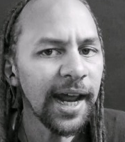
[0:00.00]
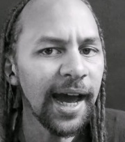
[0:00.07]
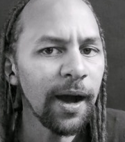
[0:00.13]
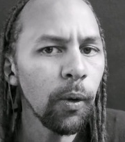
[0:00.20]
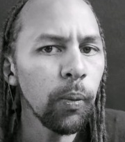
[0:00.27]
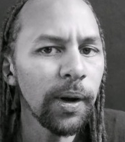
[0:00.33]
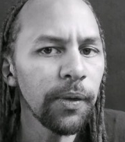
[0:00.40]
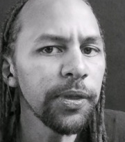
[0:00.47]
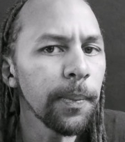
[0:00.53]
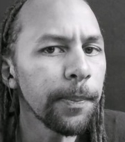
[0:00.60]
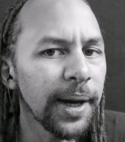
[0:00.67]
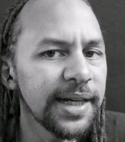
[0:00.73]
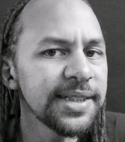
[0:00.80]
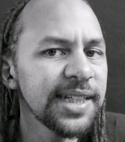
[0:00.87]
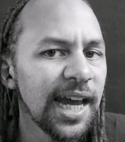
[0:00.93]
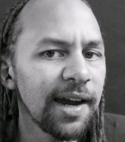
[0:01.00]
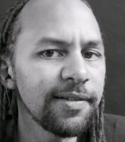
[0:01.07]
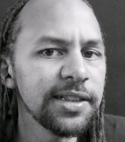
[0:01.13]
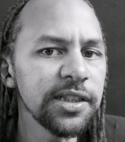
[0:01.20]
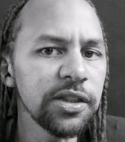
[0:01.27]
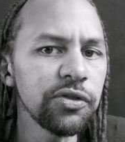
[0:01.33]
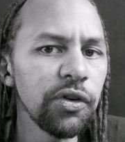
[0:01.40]
than how well the bass
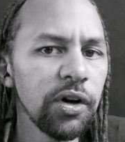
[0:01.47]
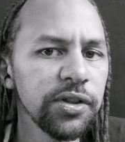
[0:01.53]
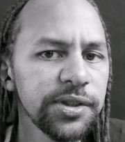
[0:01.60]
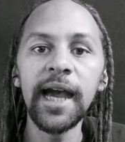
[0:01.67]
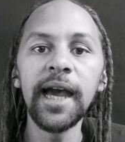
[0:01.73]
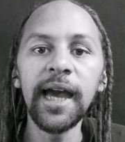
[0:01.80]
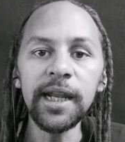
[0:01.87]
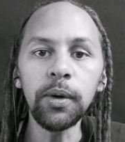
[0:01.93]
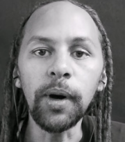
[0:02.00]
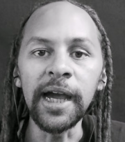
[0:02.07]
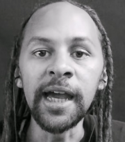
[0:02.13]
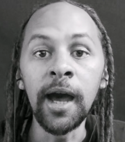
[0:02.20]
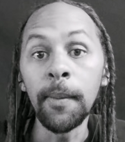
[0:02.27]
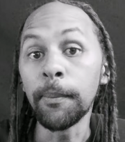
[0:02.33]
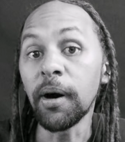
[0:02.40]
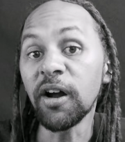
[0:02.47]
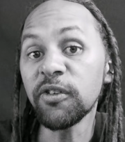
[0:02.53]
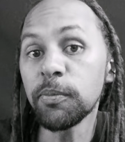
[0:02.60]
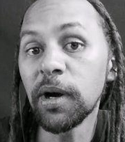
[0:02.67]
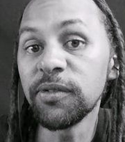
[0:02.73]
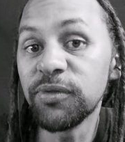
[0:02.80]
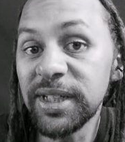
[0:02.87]
carries across. Anyway, part
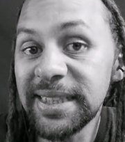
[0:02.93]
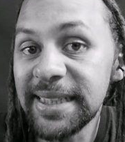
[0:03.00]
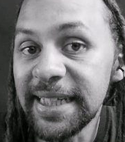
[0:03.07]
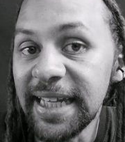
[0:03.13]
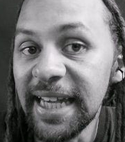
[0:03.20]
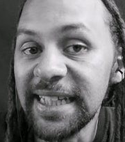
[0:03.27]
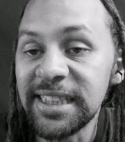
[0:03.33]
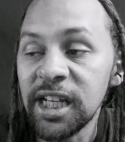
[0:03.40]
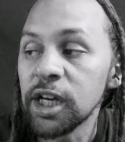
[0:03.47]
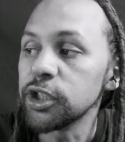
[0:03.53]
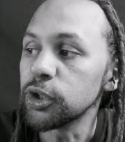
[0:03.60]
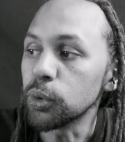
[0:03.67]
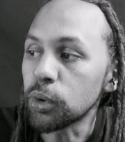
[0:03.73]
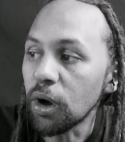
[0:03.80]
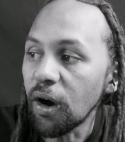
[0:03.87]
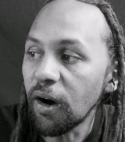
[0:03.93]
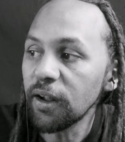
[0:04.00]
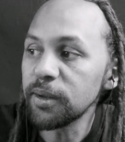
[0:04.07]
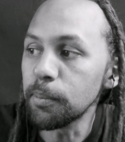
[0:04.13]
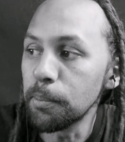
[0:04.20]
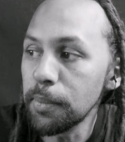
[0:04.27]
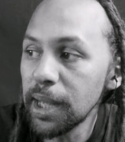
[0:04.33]
of my reasoning is you
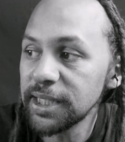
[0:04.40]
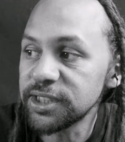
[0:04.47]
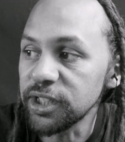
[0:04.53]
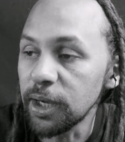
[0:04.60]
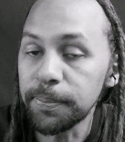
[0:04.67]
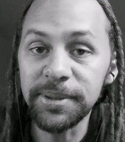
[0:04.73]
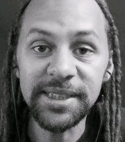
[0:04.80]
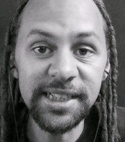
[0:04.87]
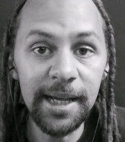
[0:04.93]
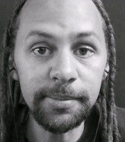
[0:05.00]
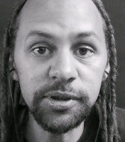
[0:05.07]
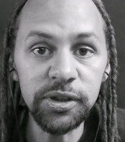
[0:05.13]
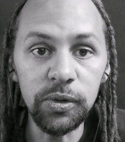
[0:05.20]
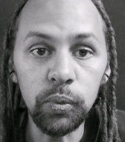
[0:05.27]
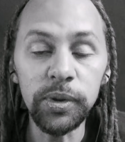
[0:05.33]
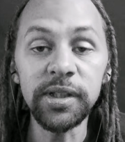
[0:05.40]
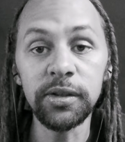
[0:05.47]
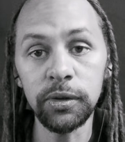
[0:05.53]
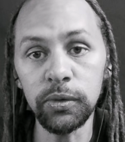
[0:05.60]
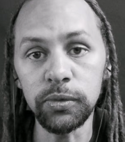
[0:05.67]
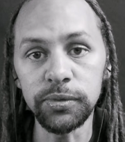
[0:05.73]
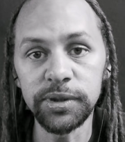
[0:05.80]
can't measure perception with
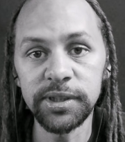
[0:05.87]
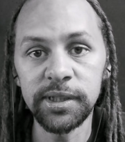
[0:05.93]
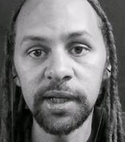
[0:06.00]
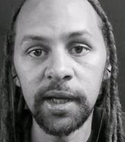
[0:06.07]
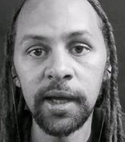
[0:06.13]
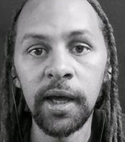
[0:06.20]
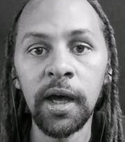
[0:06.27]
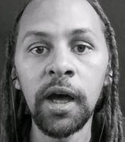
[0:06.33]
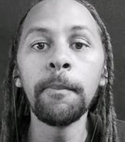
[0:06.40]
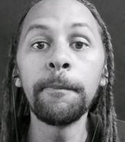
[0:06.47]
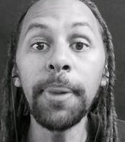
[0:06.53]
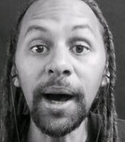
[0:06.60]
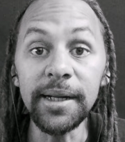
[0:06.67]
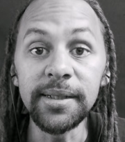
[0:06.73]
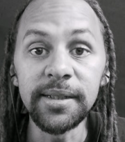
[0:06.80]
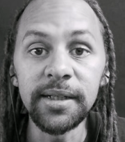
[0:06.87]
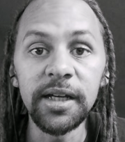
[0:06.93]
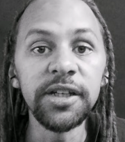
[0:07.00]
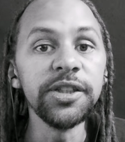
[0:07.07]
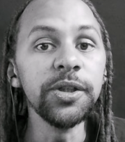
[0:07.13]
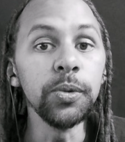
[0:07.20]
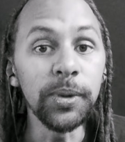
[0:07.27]
tools, but
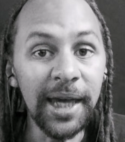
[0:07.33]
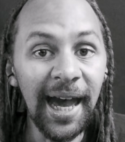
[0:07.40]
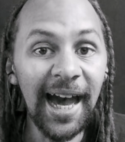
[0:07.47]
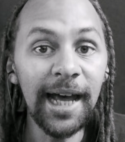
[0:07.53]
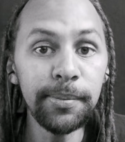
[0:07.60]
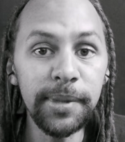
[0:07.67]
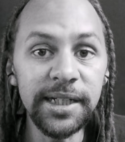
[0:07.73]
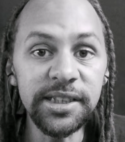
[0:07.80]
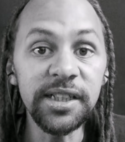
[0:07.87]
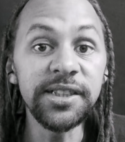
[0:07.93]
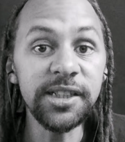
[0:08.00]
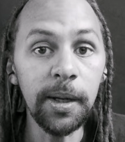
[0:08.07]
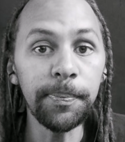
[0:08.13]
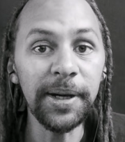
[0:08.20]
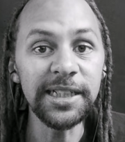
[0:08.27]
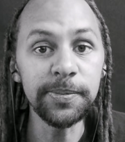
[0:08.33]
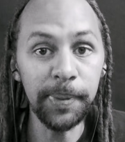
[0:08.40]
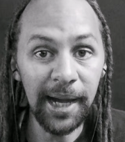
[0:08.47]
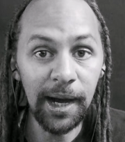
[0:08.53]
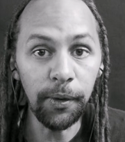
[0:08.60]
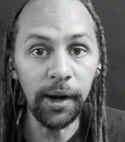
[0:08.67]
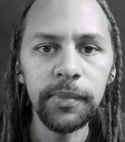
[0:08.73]
you can measure sub-bass
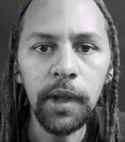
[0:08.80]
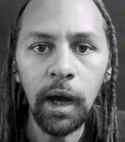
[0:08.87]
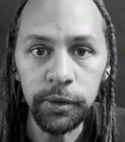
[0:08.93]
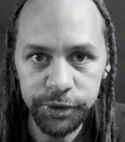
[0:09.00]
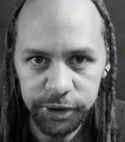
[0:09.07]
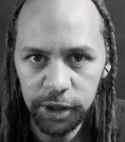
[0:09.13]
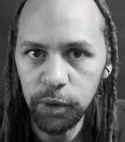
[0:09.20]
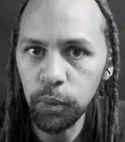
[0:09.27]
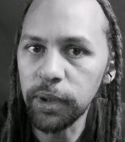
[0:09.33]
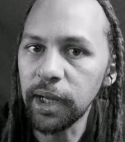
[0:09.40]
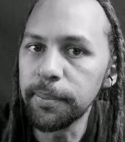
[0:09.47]
power. I'll show you